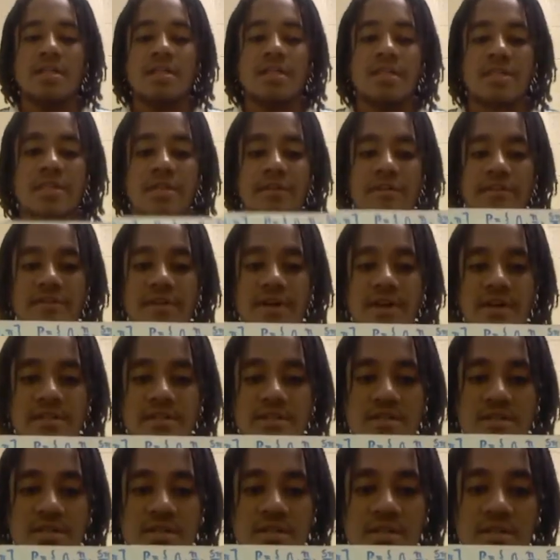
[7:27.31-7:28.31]
the
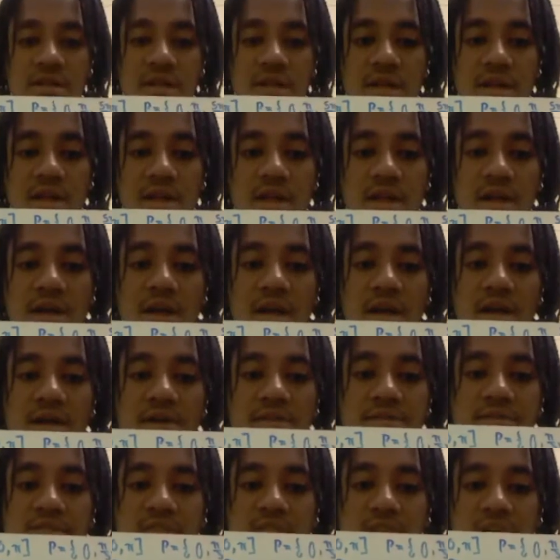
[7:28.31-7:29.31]
function of
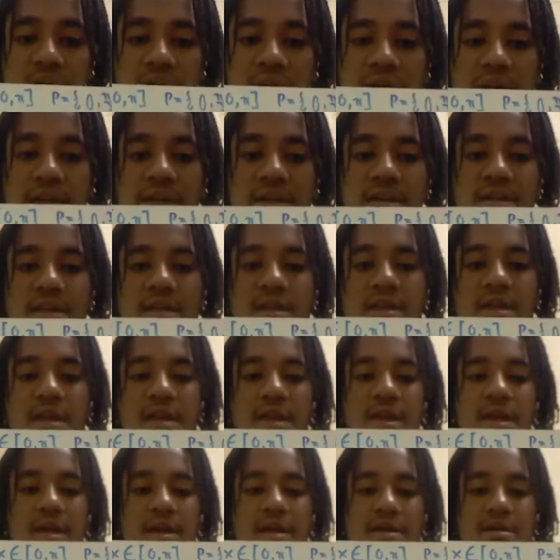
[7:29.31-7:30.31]
sine
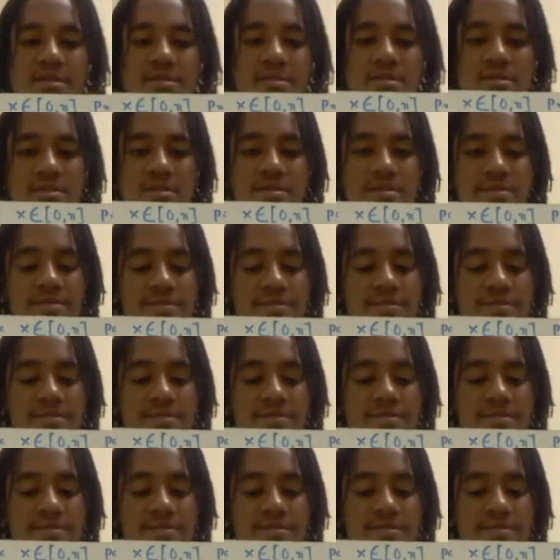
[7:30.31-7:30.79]
x.